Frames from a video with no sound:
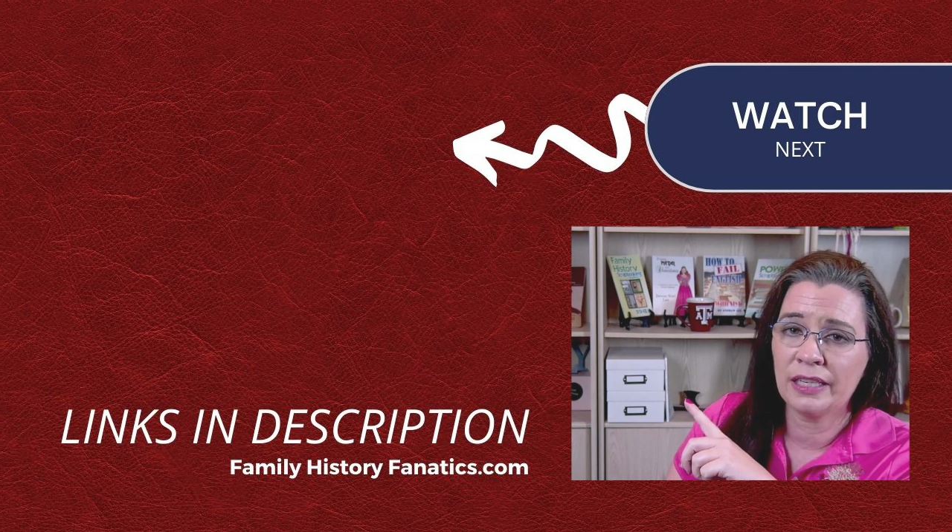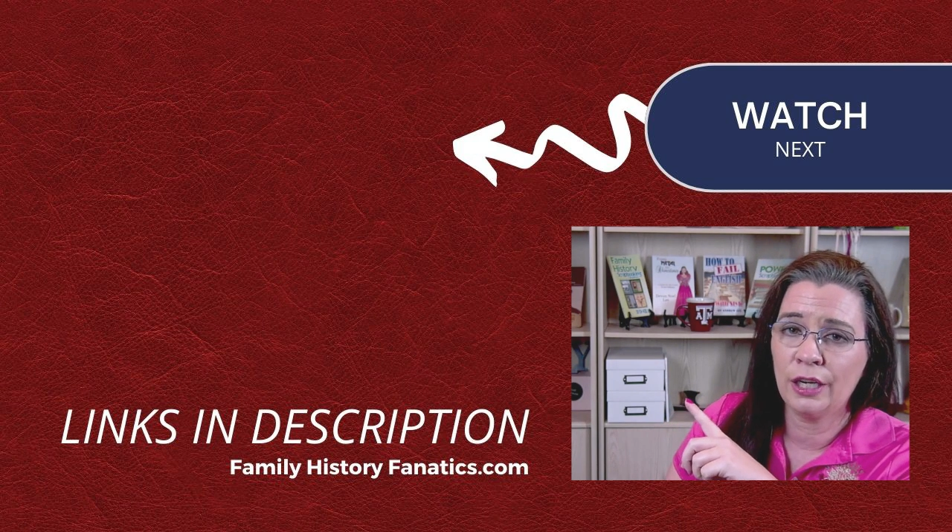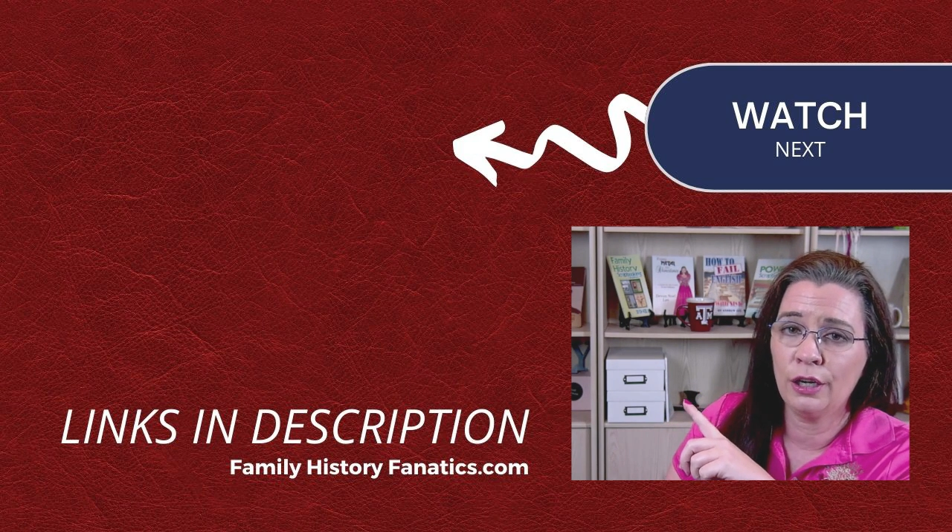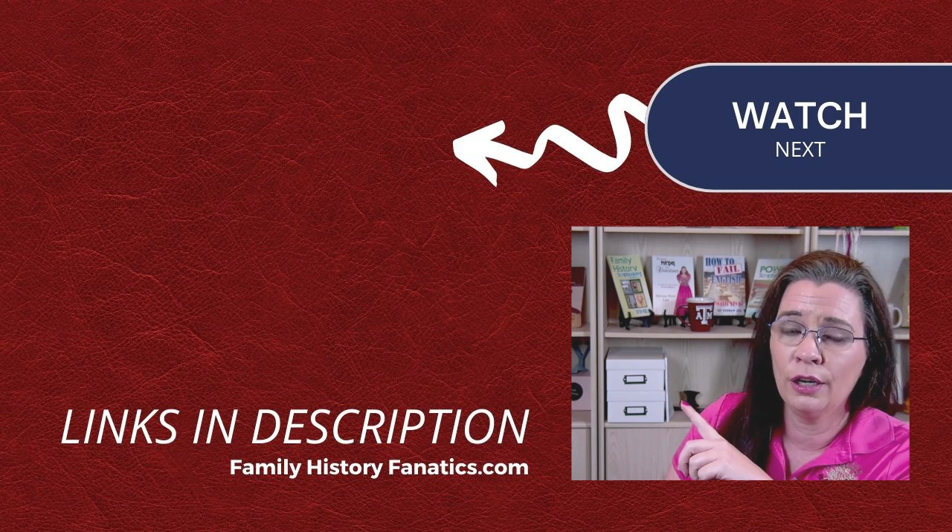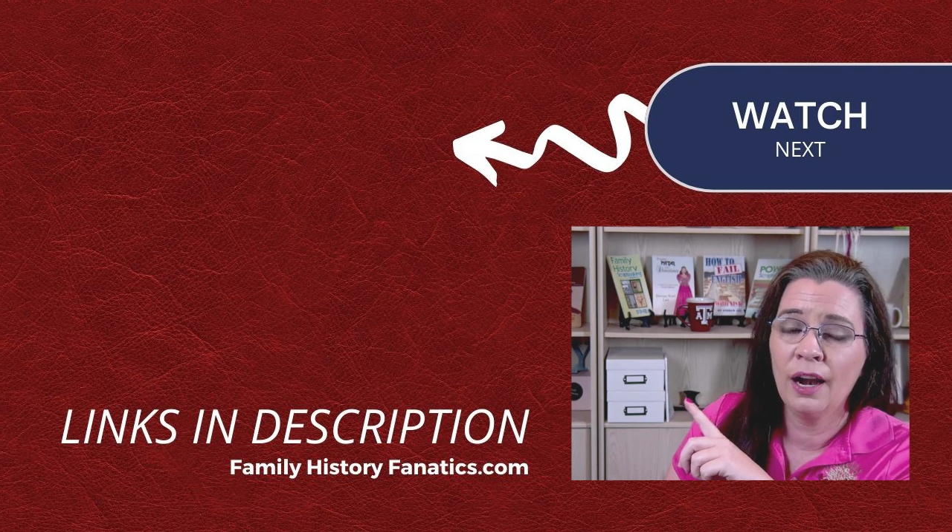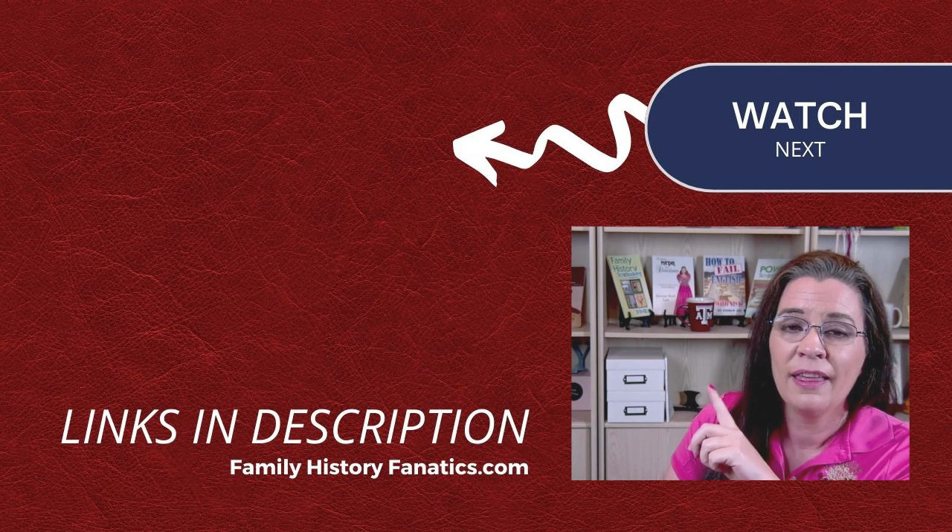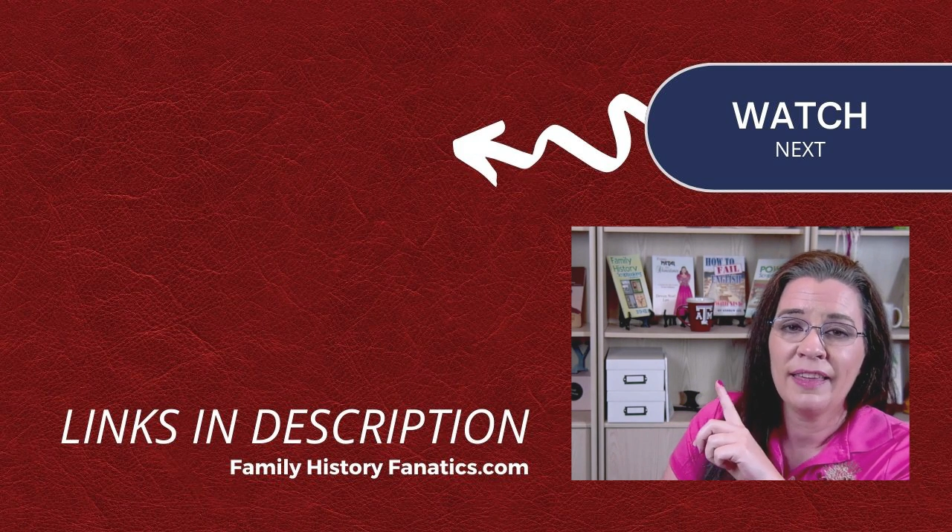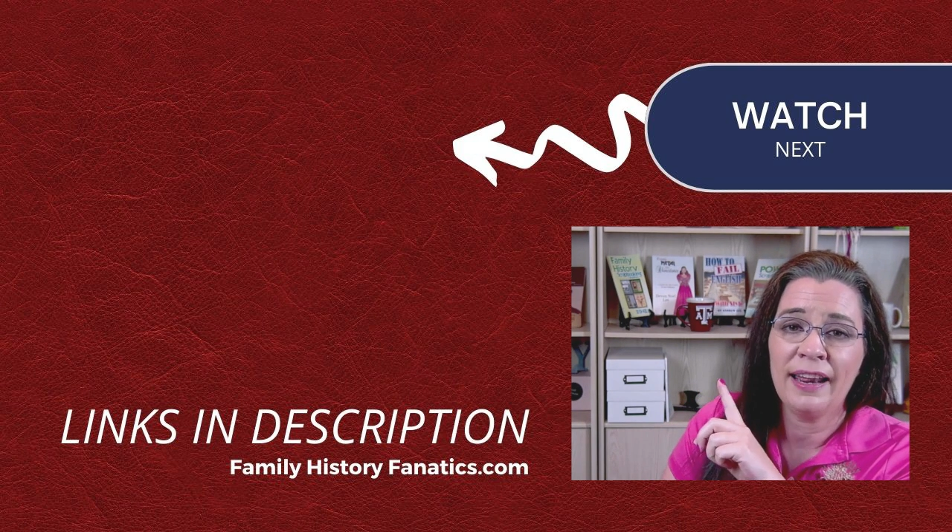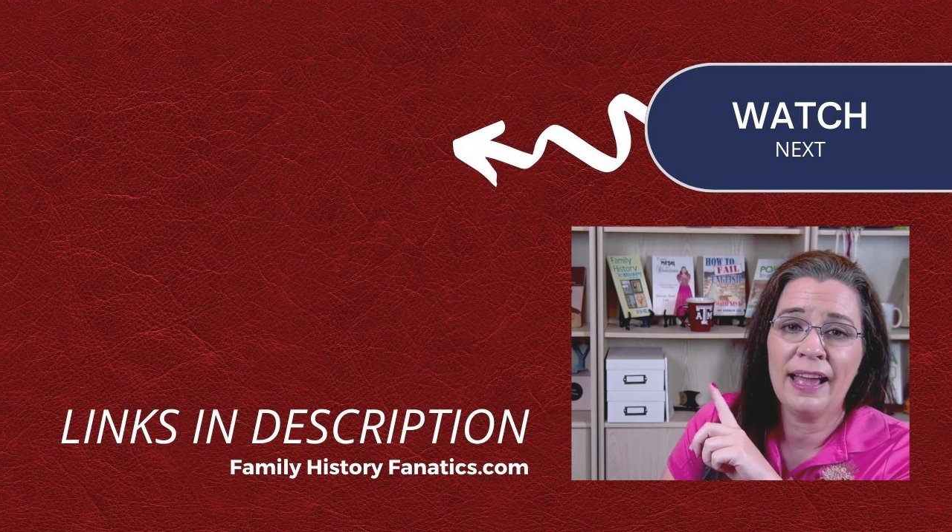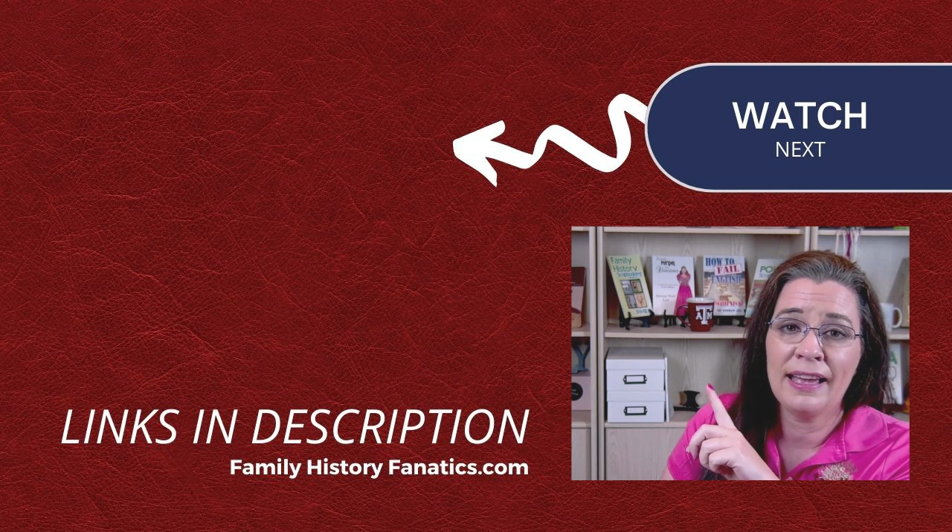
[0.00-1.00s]
here
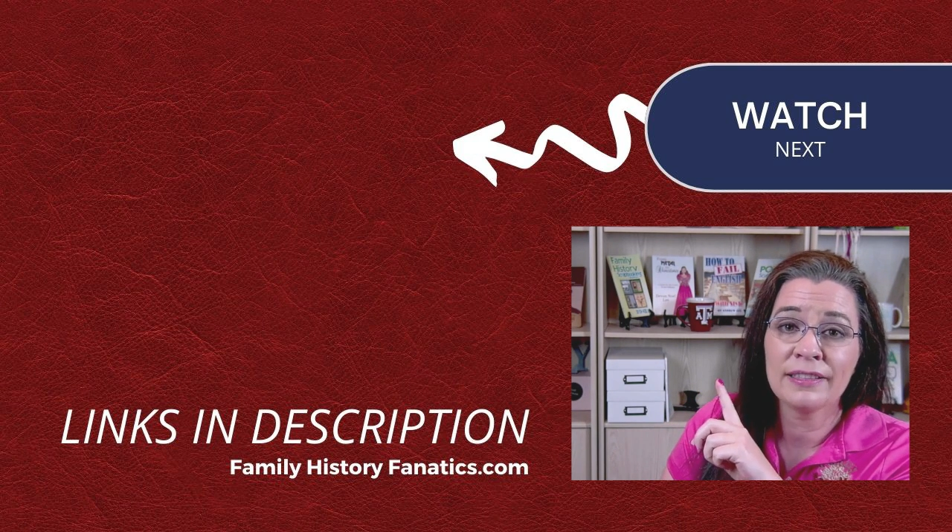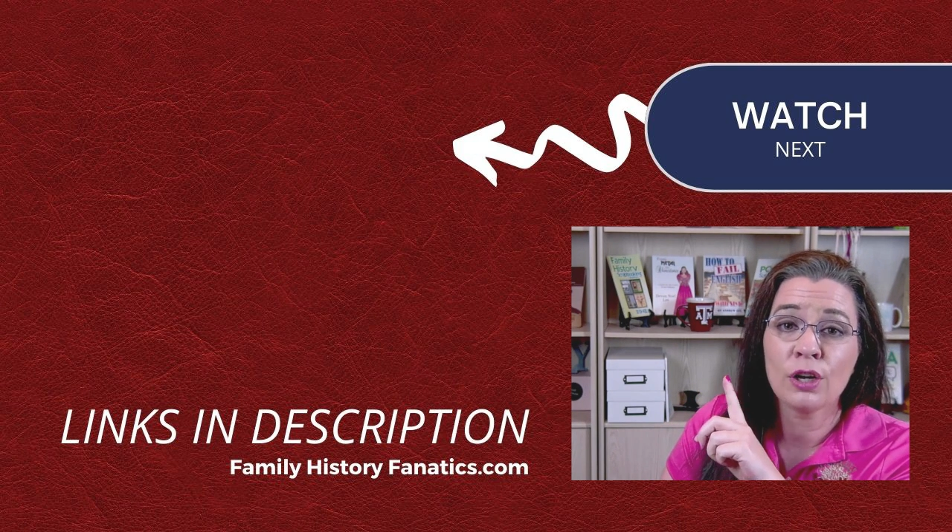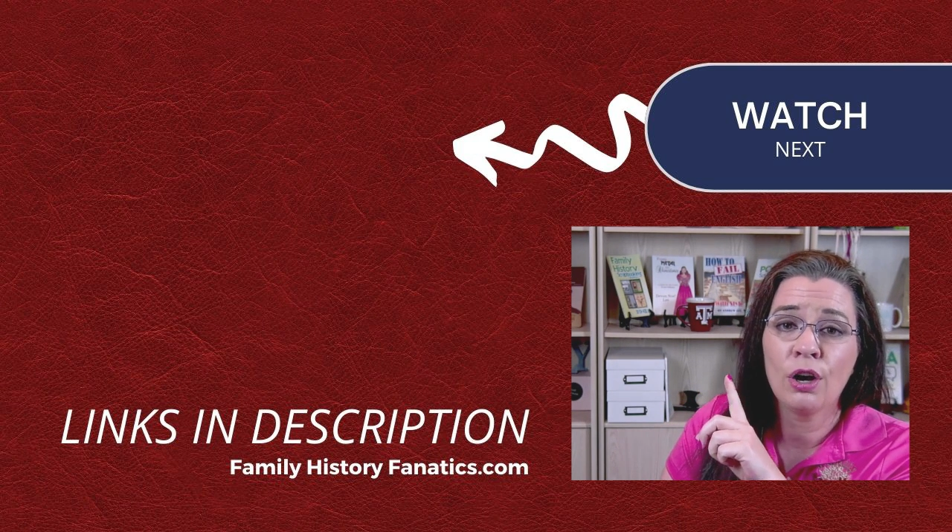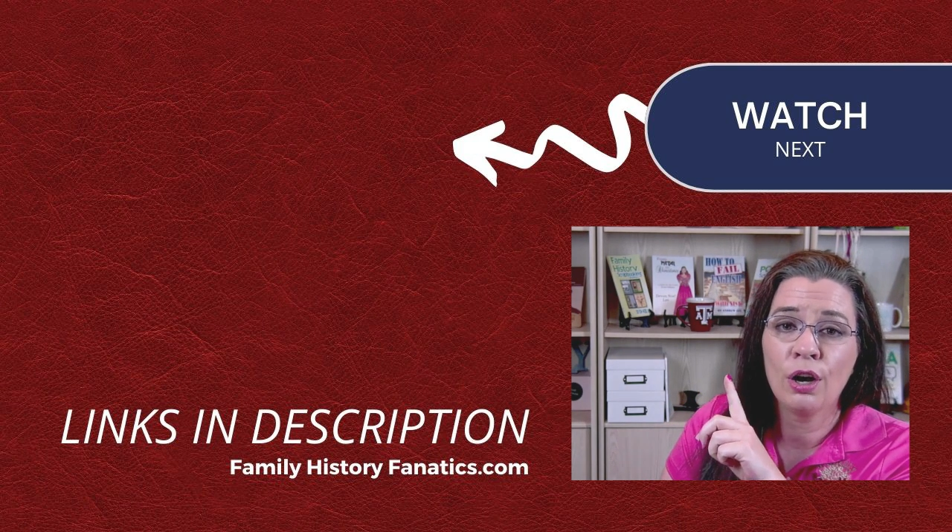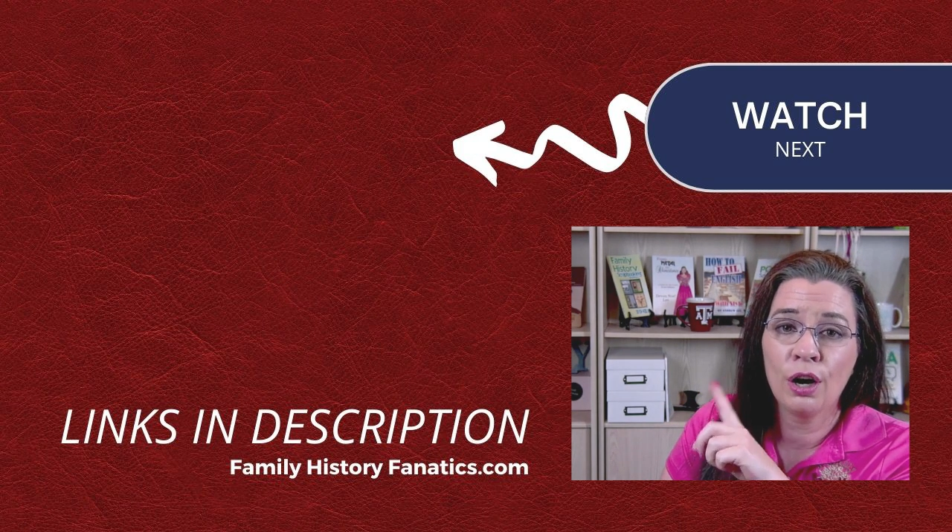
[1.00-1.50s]
that has